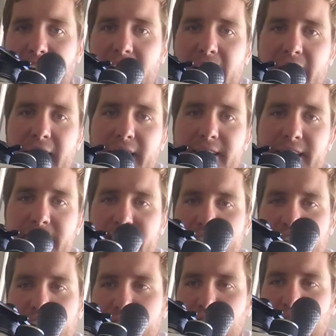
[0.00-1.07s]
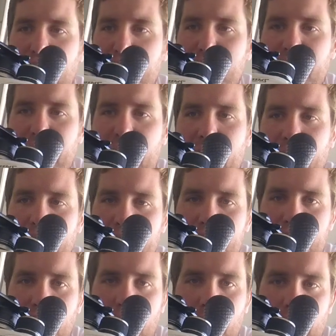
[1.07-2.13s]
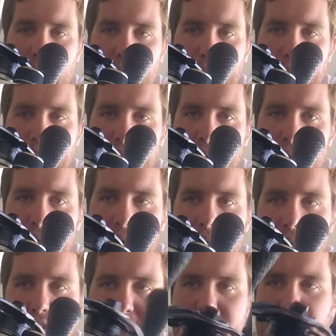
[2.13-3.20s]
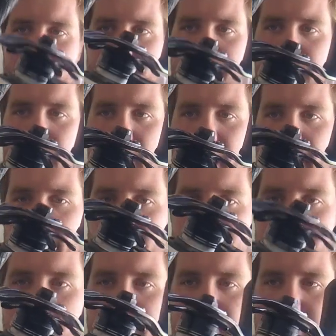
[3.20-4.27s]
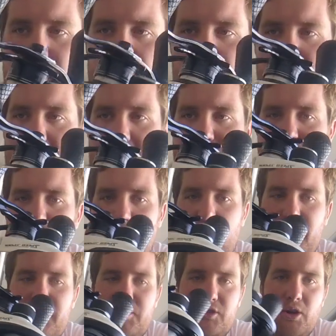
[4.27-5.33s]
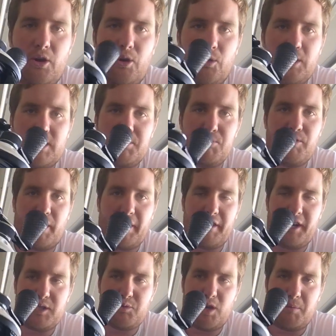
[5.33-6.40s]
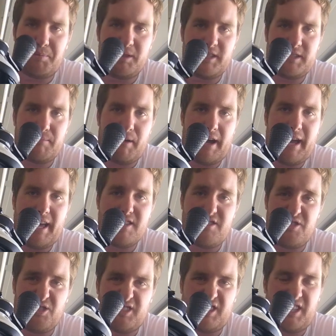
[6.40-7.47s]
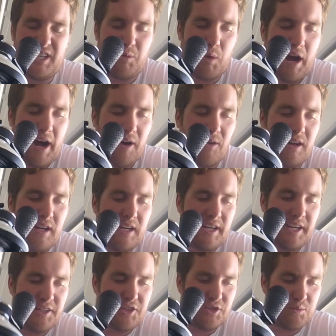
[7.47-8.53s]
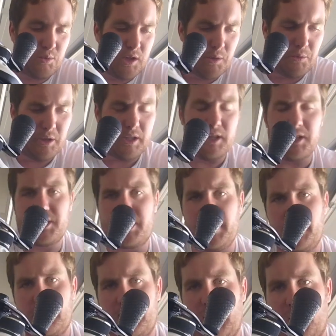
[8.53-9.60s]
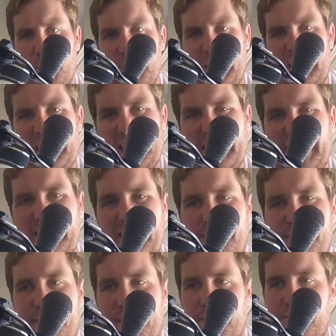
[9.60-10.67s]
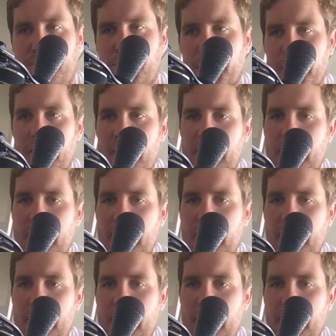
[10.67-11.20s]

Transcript: And it has never let me down. So this is my moving bait reaction rod. So let's move on to the next one. I'll put this in my hands and you'll see, wow, it just really, really looks good. It's got a really clean finish to it.